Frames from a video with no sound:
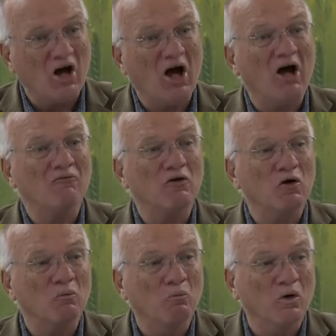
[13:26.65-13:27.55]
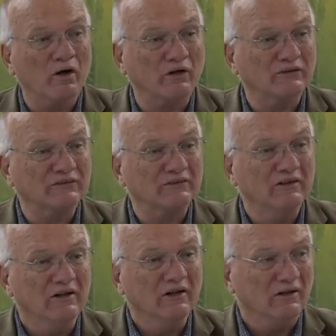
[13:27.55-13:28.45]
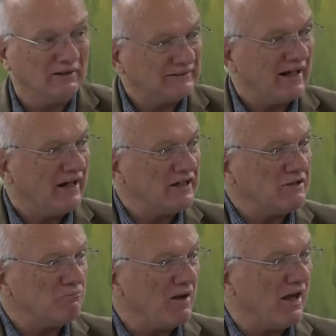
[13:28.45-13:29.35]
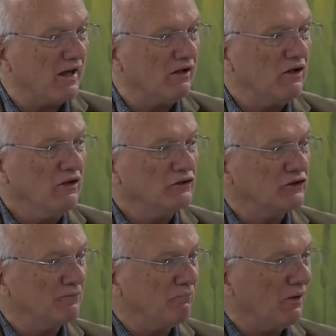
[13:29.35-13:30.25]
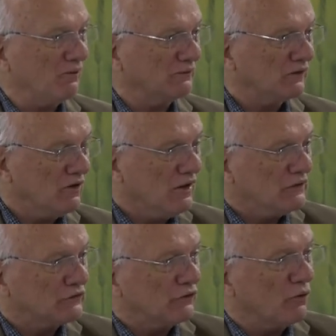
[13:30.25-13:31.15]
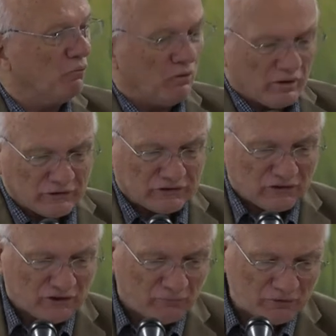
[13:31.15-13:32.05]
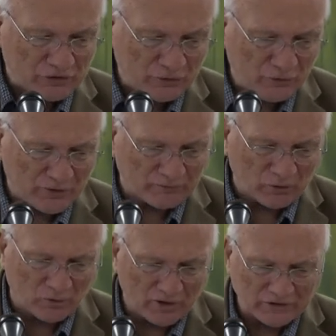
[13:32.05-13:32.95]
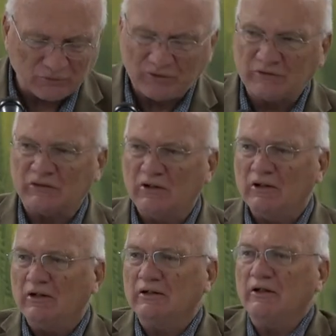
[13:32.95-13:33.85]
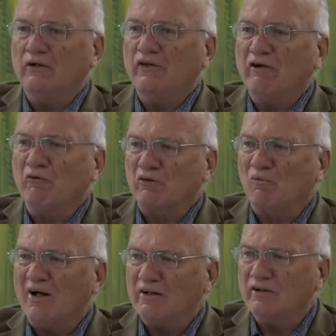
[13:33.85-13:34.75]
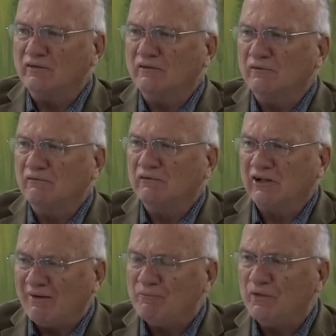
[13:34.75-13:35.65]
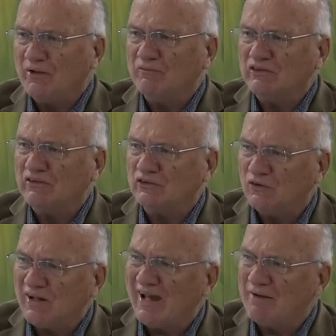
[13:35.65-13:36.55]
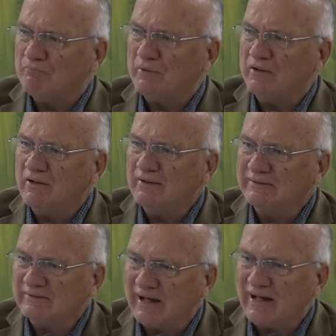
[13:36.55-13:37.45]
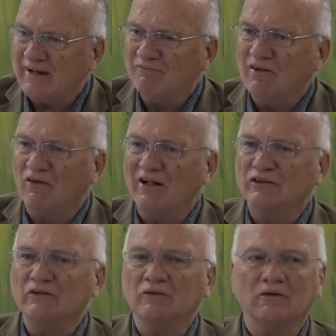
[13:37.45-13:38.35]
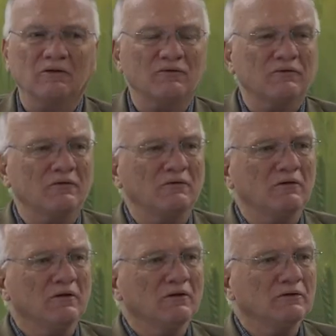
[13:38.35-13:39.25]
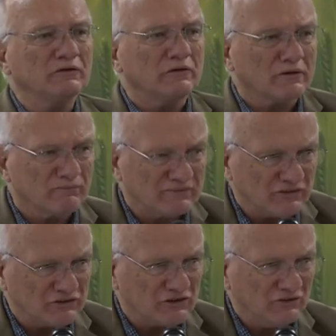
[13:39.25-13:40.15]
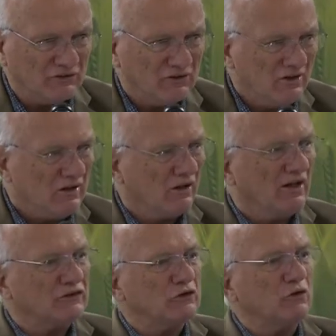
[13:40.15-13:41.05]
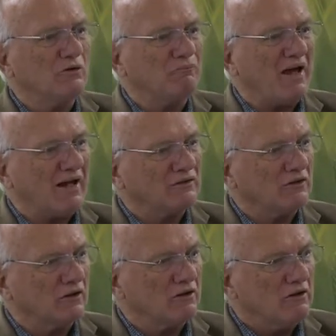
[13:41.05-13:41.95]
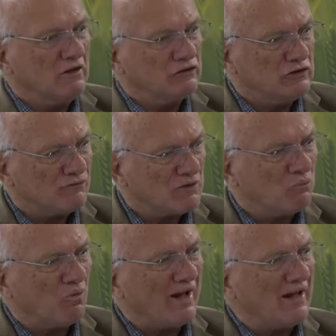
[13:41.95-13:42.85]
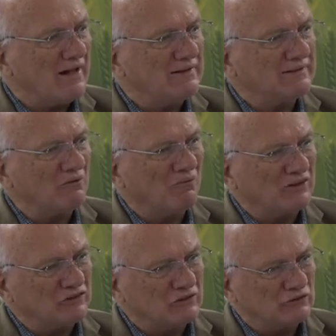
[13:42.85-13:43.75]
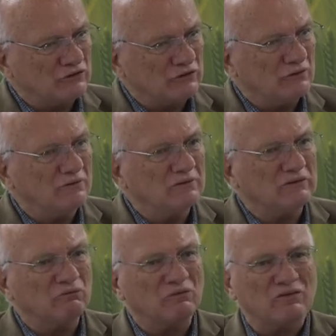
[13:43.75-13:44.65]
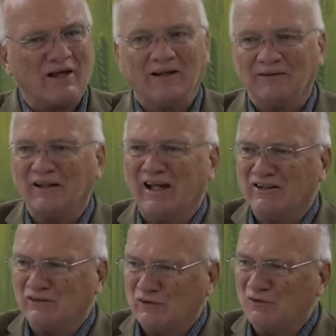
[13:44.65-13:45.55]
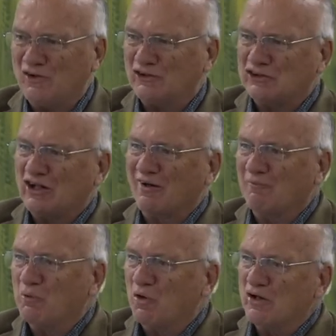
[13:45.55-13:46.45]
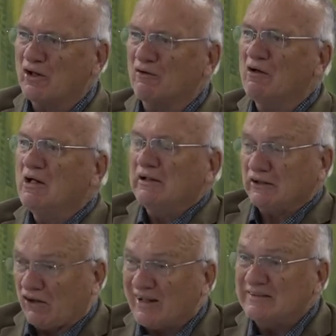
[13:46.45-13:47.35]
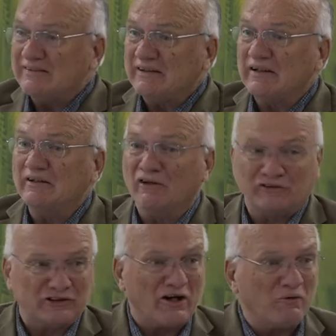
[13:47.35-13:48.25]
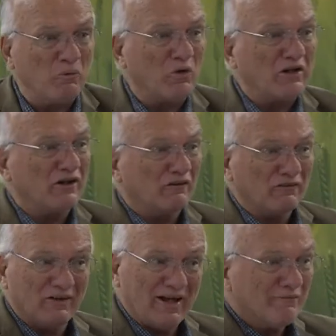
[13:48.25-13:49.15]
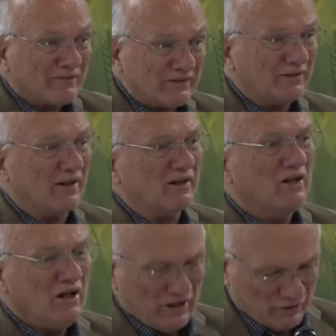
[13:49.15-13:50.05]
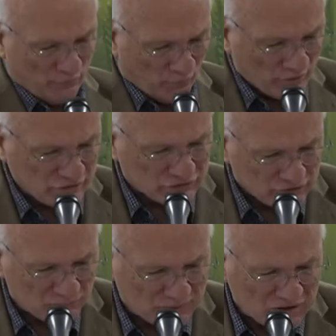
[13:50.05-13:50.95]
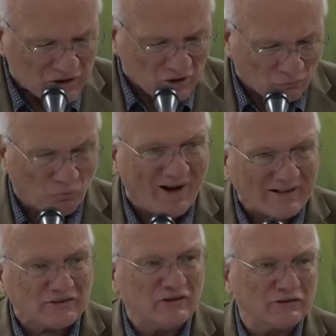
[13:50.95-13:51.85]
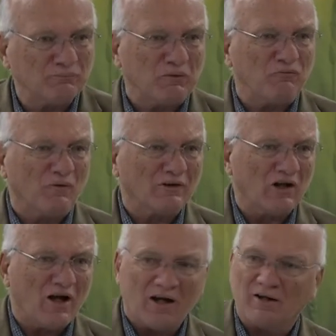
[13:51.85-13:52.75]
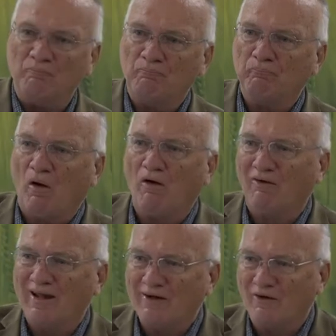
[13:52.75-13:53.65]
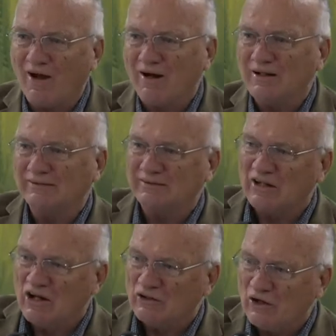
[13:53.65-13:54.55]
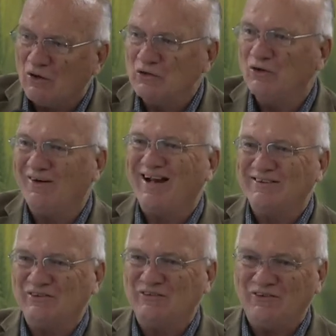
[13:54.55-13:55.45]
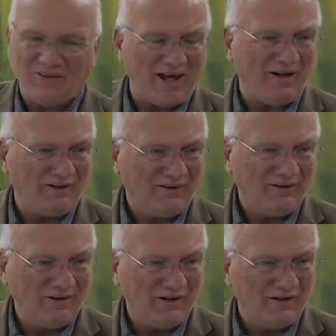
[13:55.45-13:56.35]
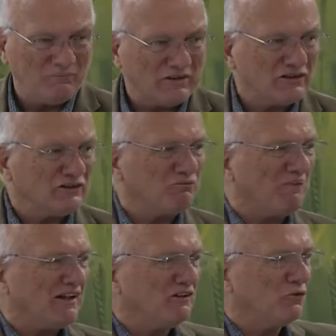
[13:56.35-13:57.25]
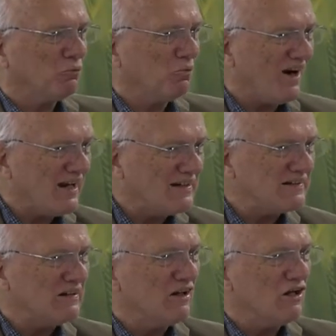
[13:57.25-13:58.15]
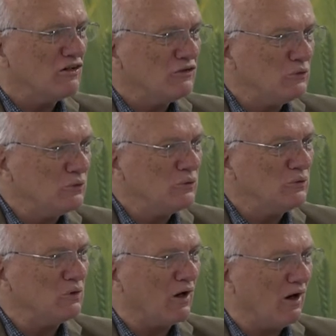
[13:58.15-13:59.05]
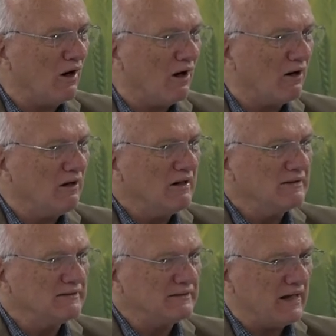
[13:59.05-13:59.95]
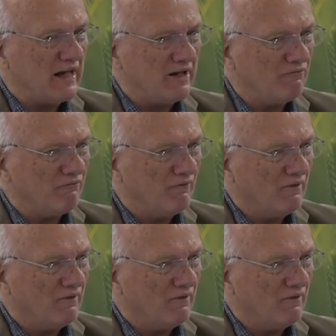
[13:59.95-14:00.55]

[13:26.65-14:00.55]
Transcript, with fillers: of works, lest any man should boast. So the works that they were doing, of course, was, you know, they were wanting to come to them and says, You can't be saved unless you go through circumcision. Unless you go back to the different ways in which the Jews thought they had to do their ceremonial cleansing, their ceremonial everything, in order to be righteous before God. And Paul later on, he says, No, you don't have to do that. Because by grace, you are saved.